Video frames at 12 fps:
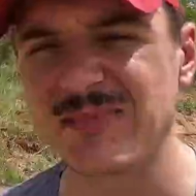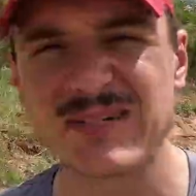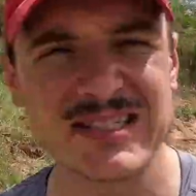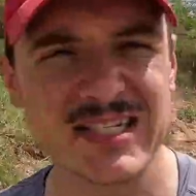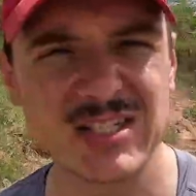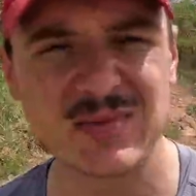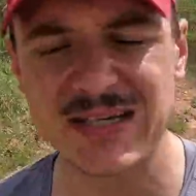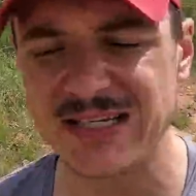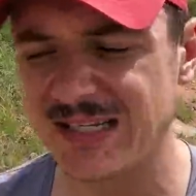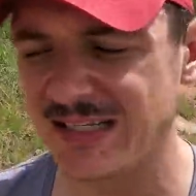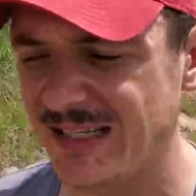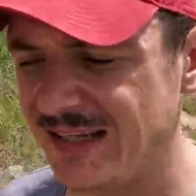a position where you
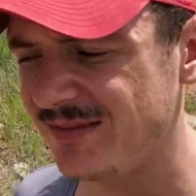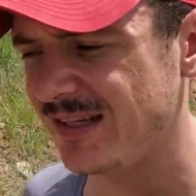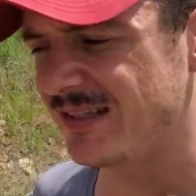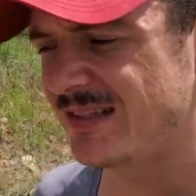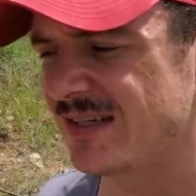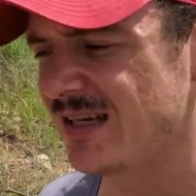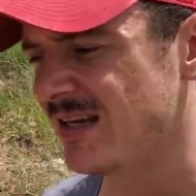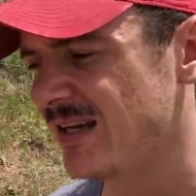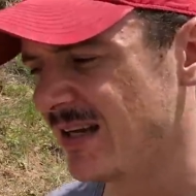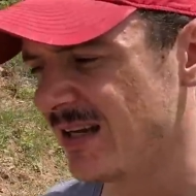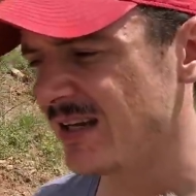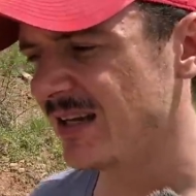can live this
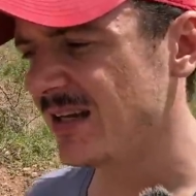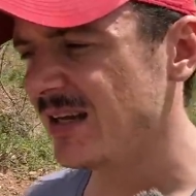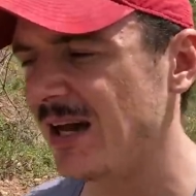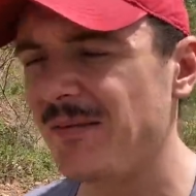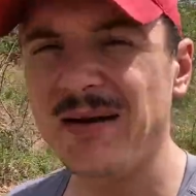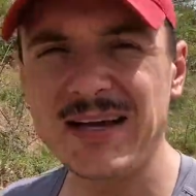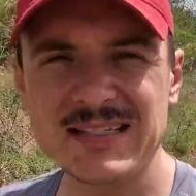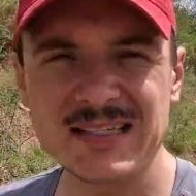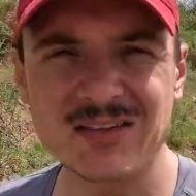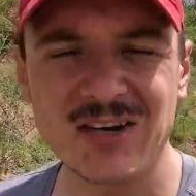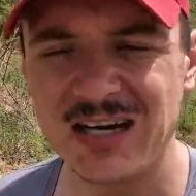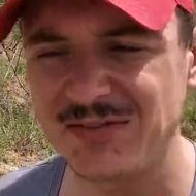
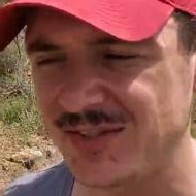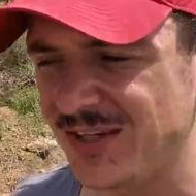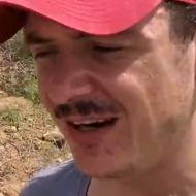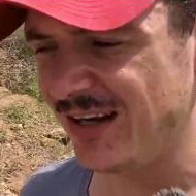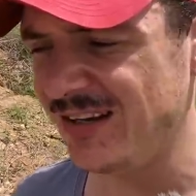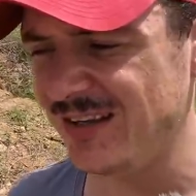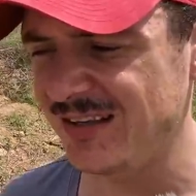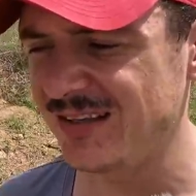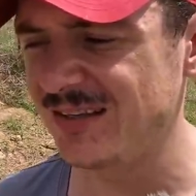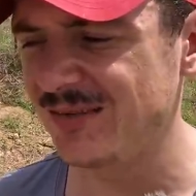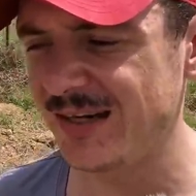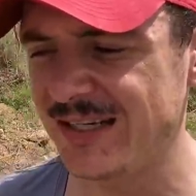amazing lifestyle,
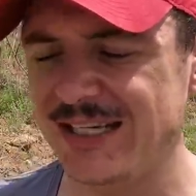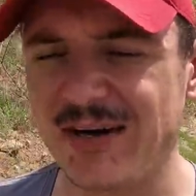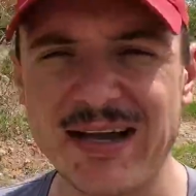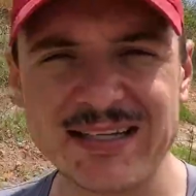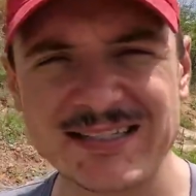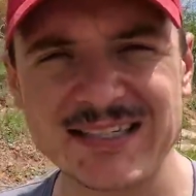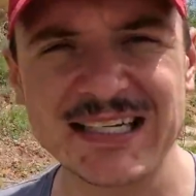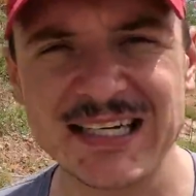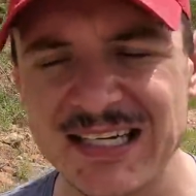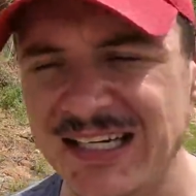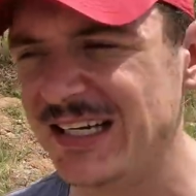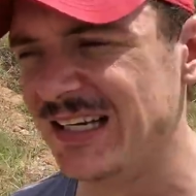where you go out to
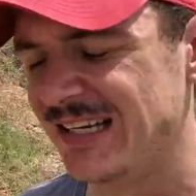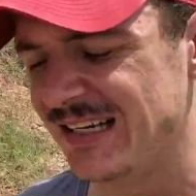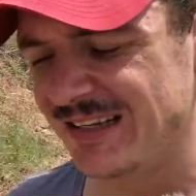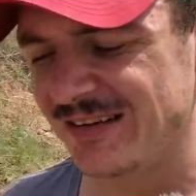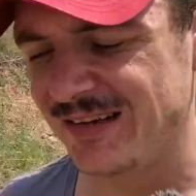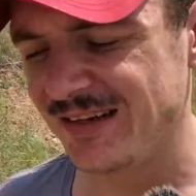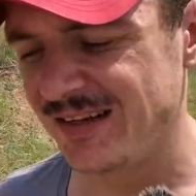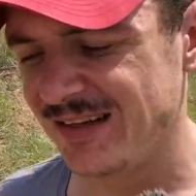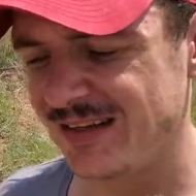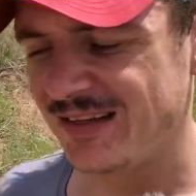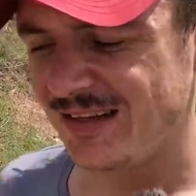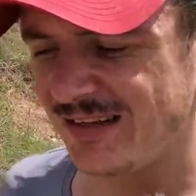
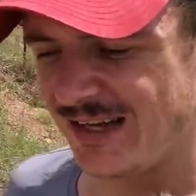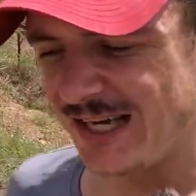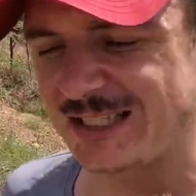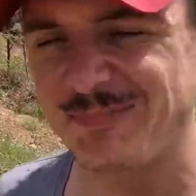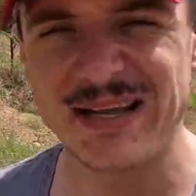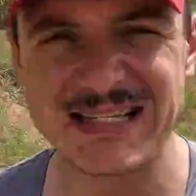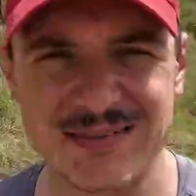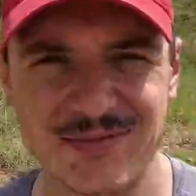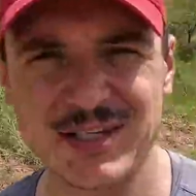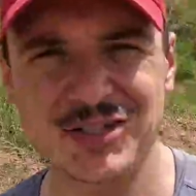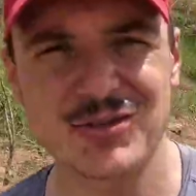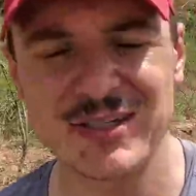expensive
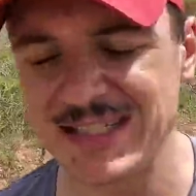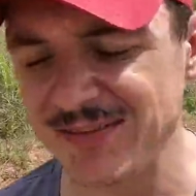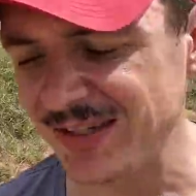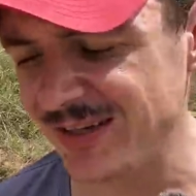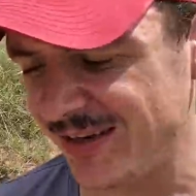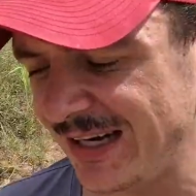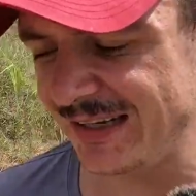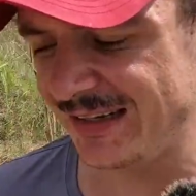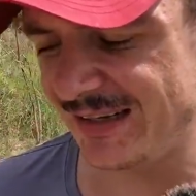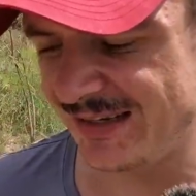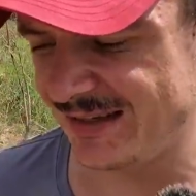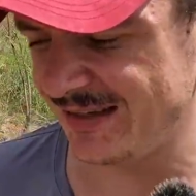restaurants every night.
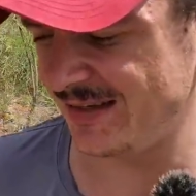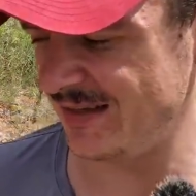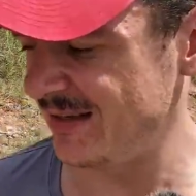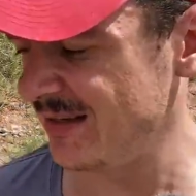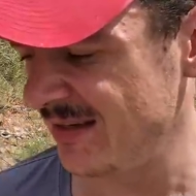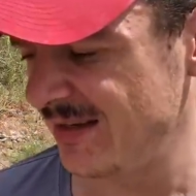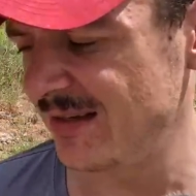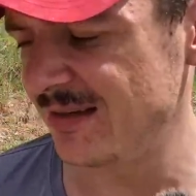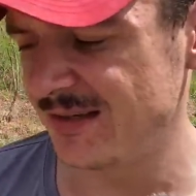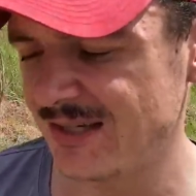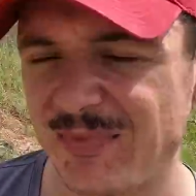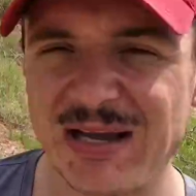
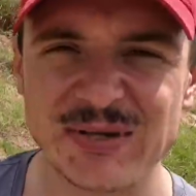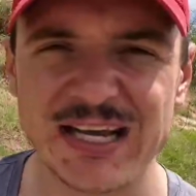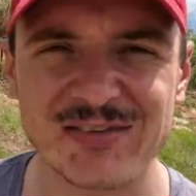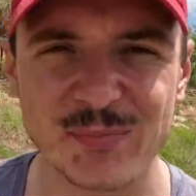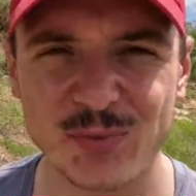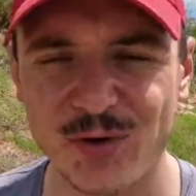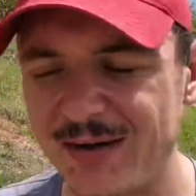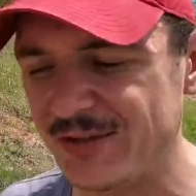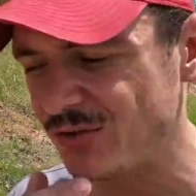Maybe you have a private